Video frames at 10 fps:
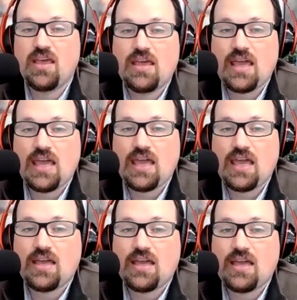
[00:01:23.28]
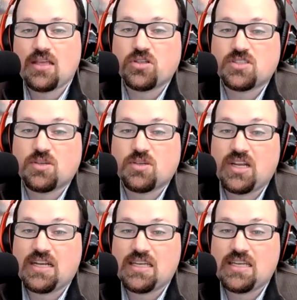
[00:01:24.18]
and the importance of
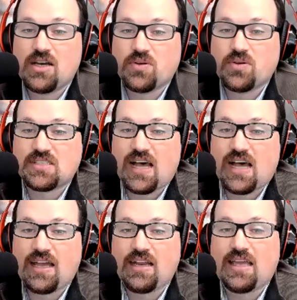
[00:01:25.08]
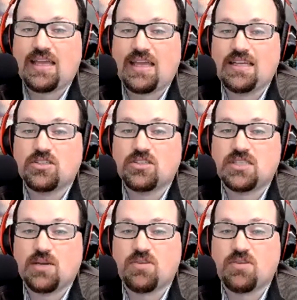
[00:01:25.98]
putting ego aside in leadership